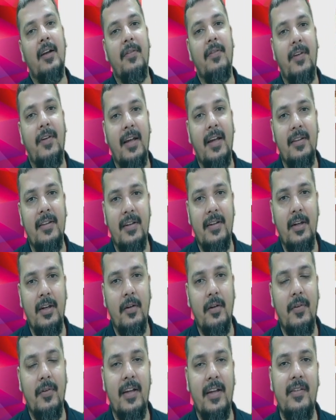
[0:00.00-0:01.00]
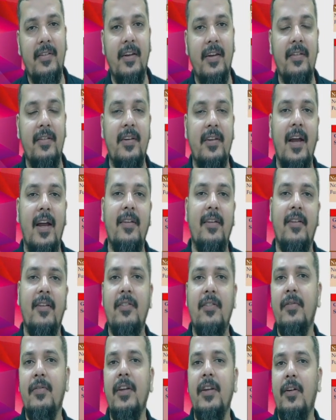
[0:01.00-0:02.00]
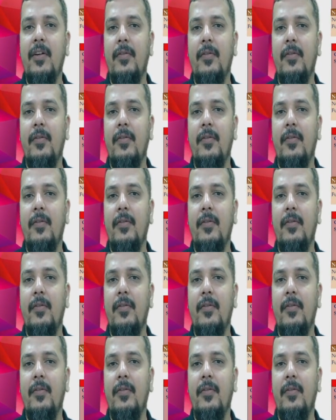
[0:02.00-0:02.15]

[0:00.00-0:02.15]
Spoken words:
5.3 of IGST Act, section 5.3